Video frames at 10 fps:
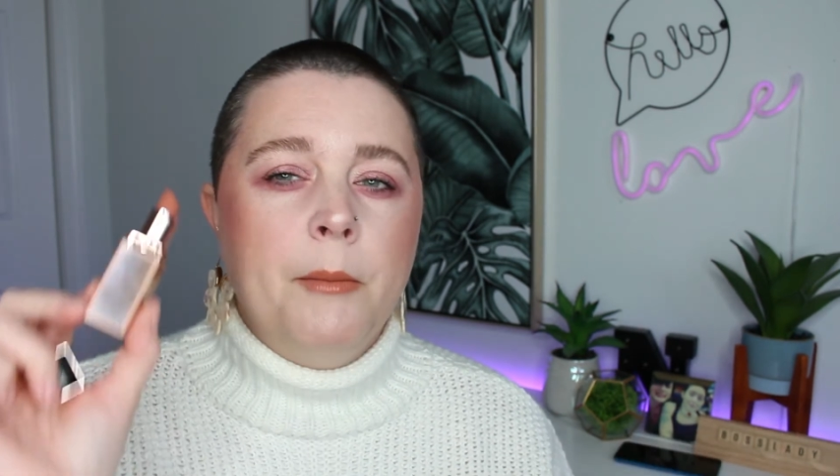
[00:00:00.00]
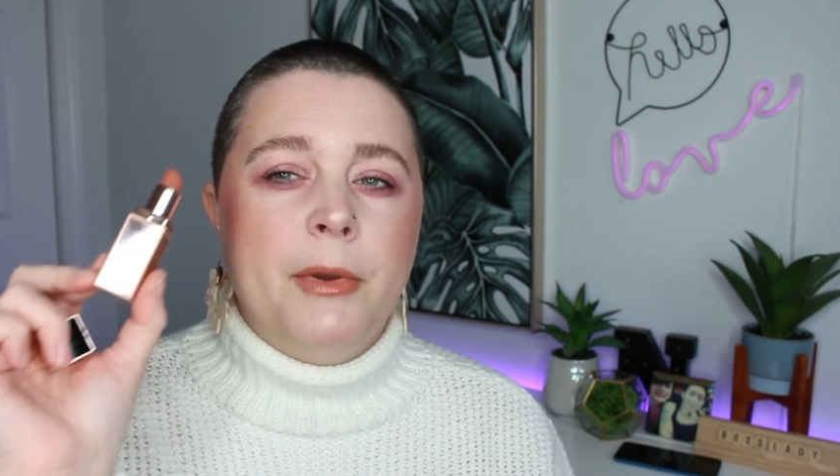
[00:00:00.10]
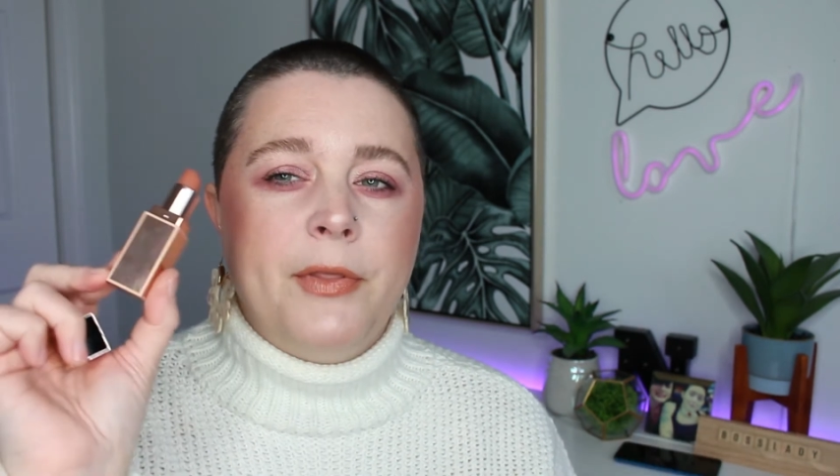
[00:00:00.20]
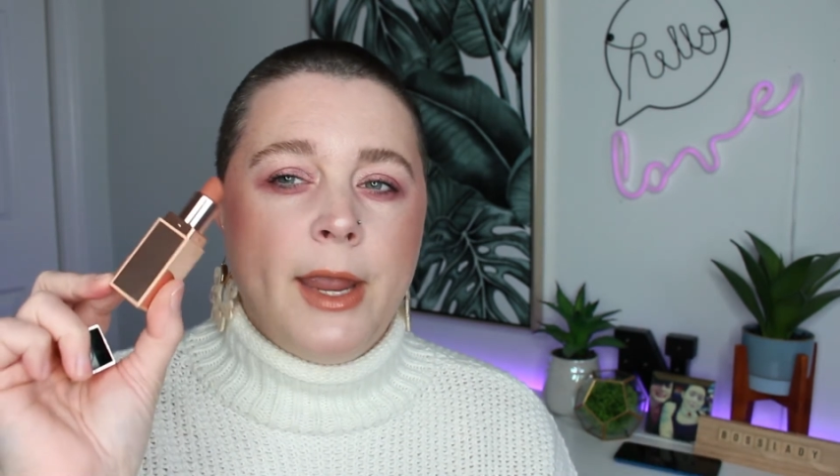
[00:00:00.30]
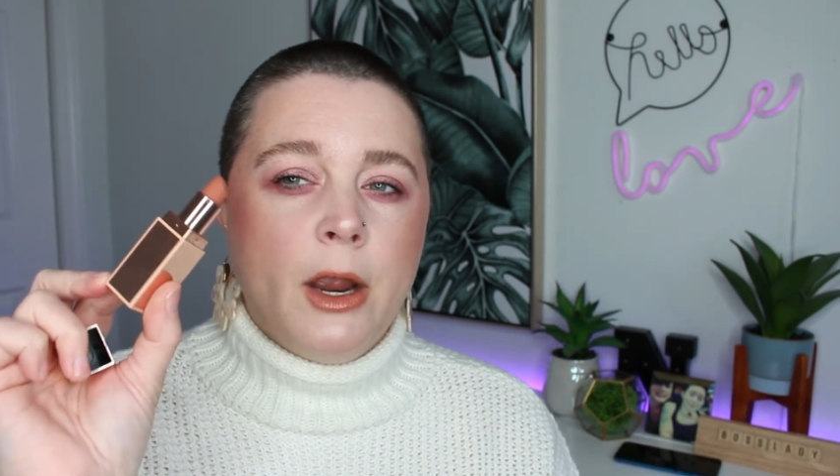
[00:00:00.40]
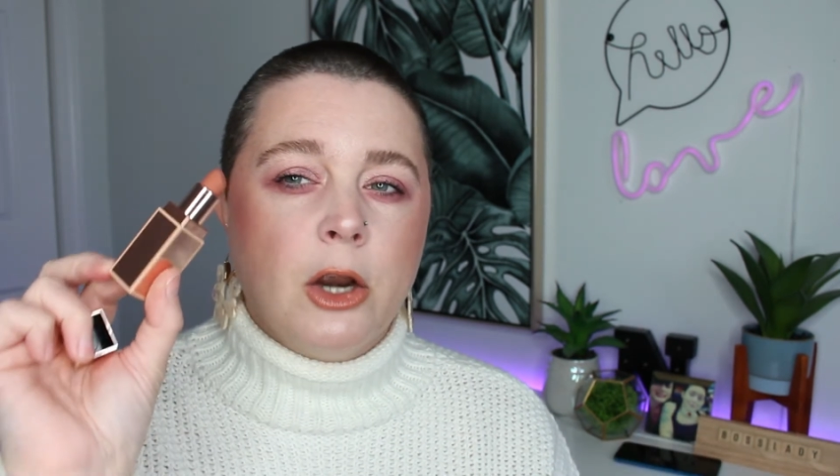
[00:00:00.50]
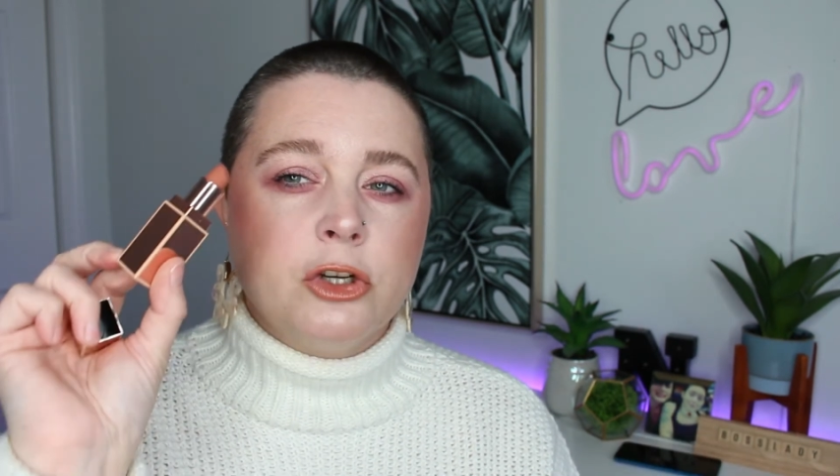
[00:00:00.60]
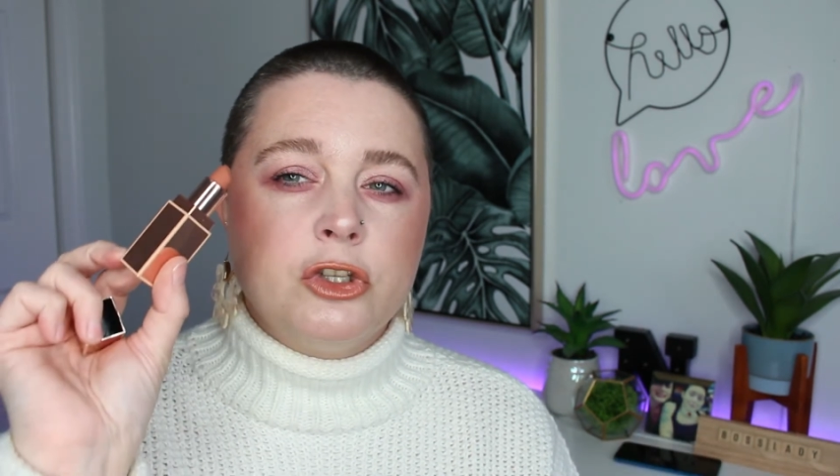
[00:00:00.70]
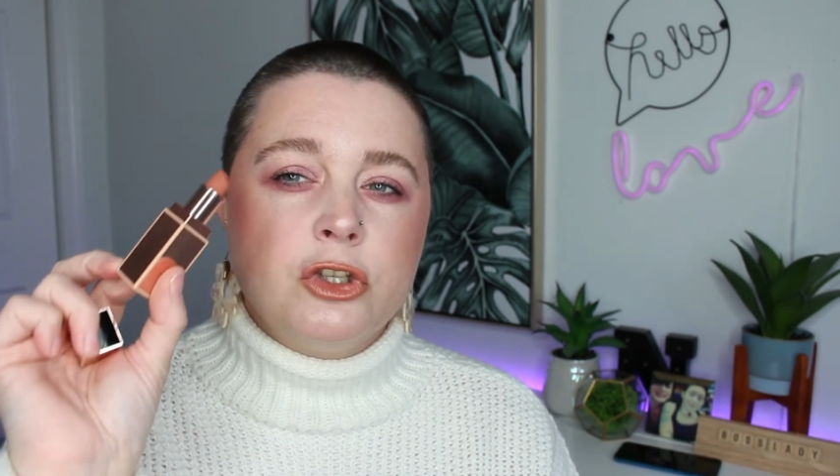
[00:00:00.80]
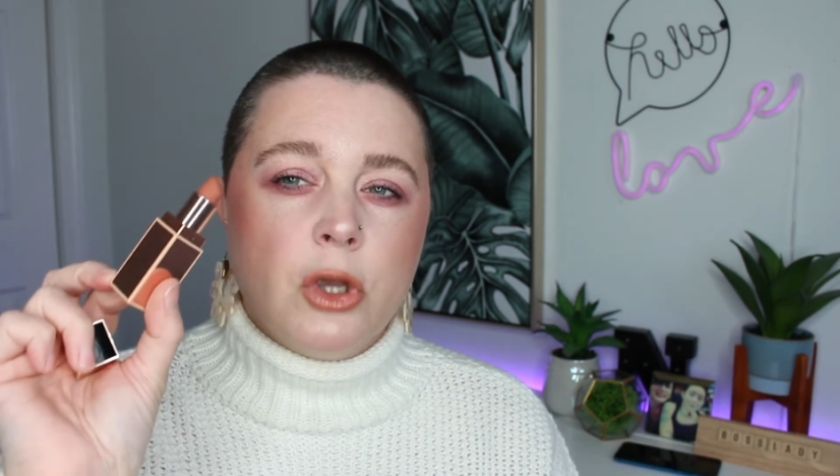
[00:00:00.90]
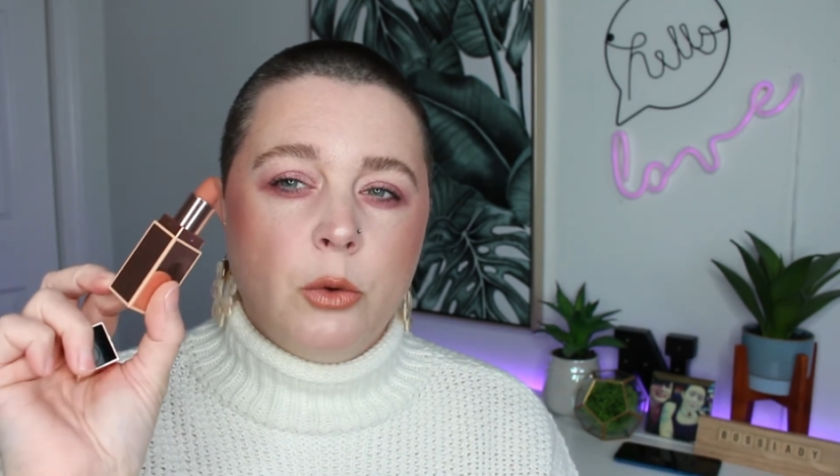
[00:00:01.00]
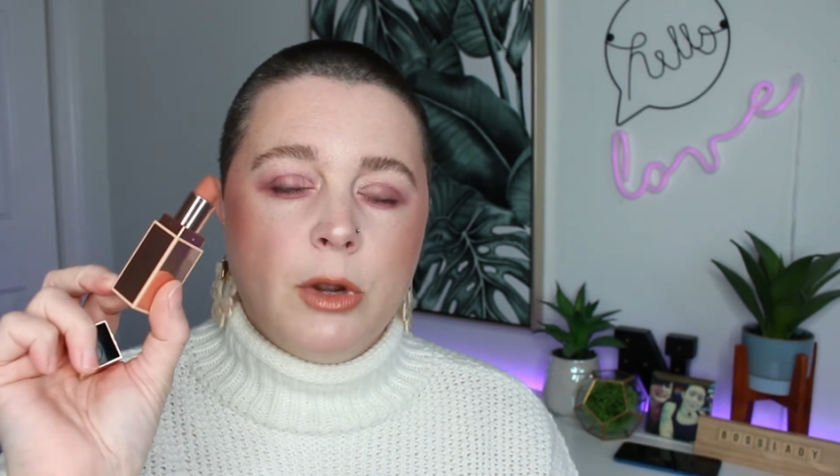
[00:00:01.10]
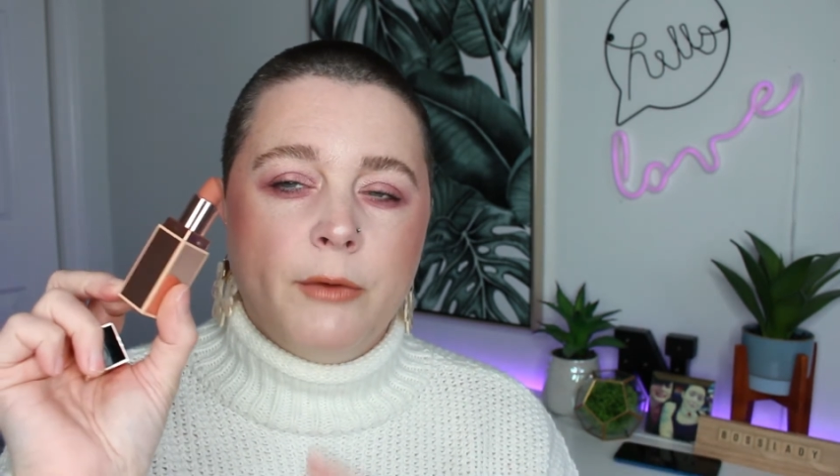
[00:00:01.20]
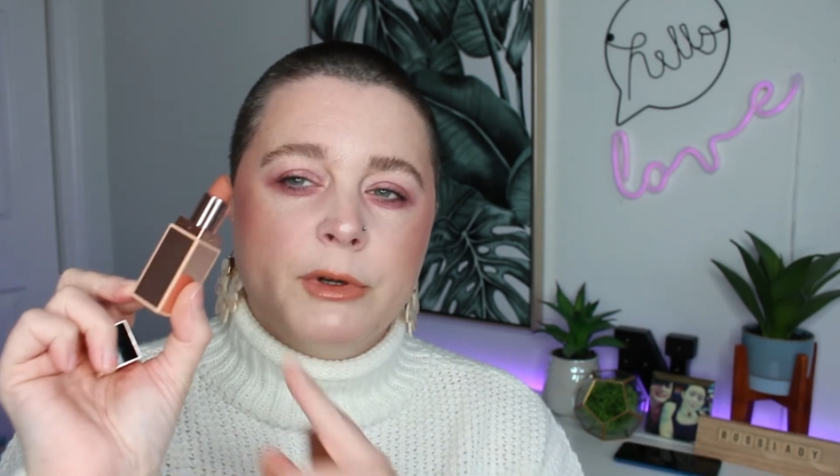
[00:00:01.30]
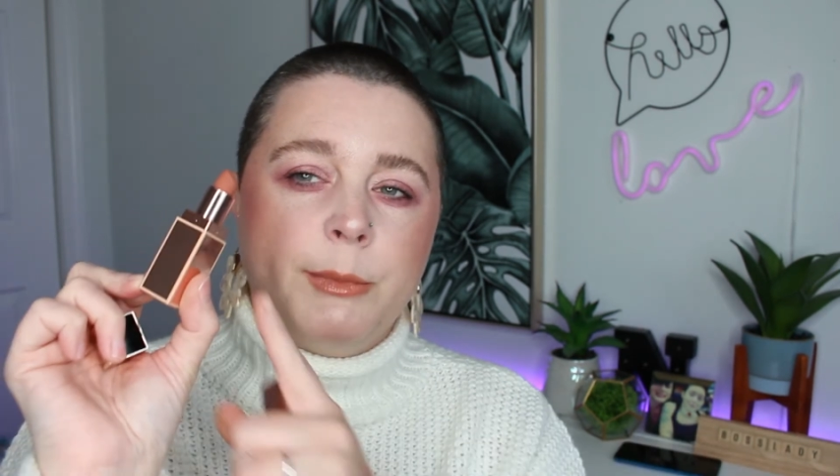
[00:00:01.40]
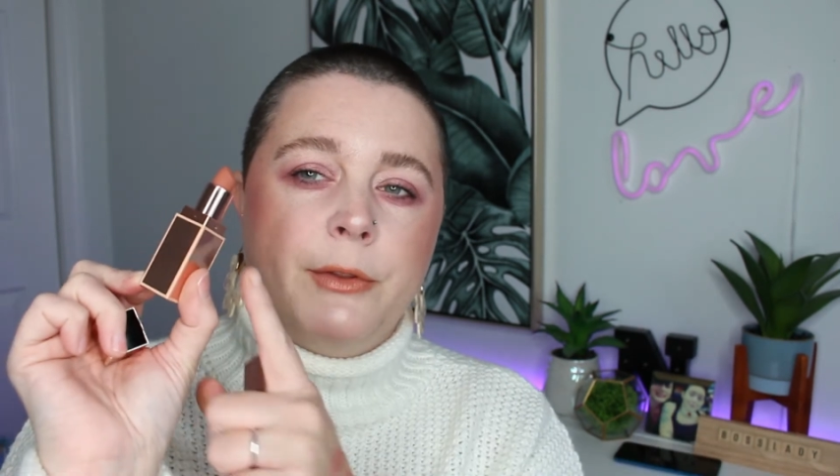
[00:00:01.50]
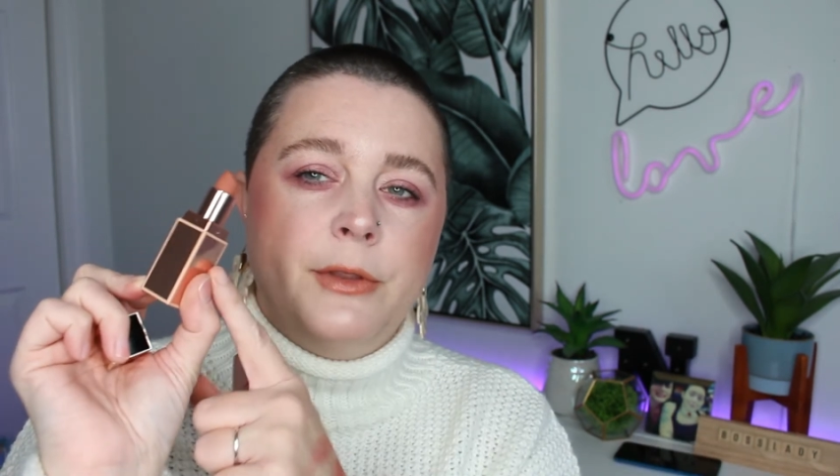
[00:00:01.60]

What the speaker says: but they are so comfortable.